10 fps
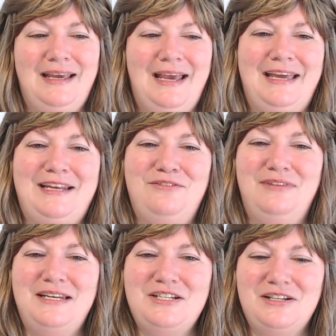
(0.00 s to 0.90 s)

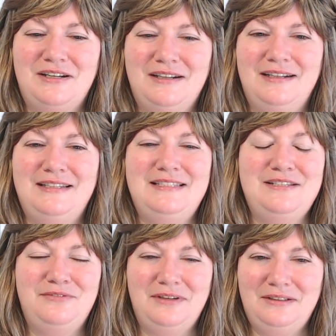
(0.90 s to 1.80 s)
adventure, a
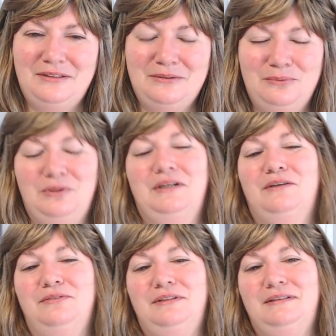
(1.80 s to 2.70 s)
difficult,
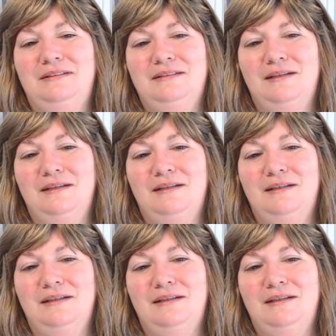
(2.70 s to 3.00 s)
wonderful,